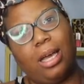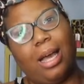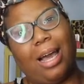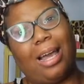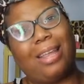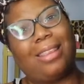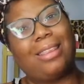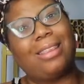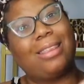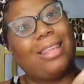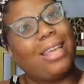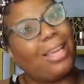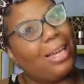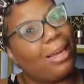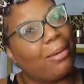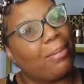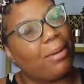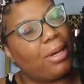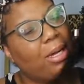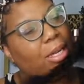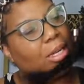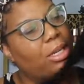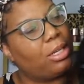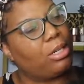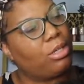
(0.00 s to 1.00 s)
I think I'm
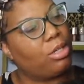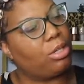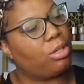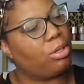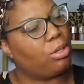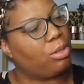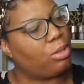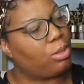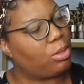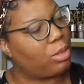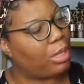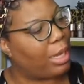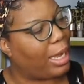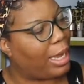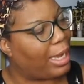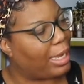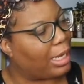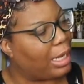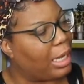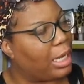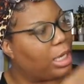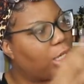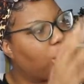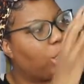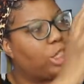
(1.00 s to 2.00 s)
gonna do
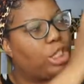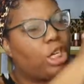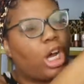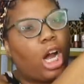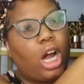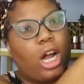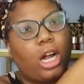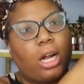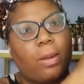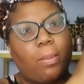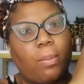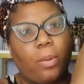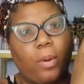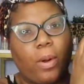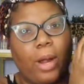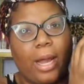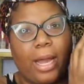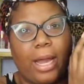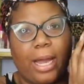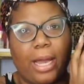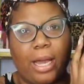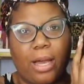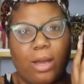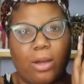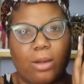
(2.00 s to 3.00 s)
like a dark
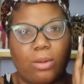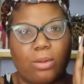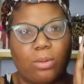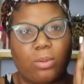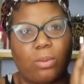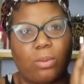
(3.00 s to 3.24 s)
brown,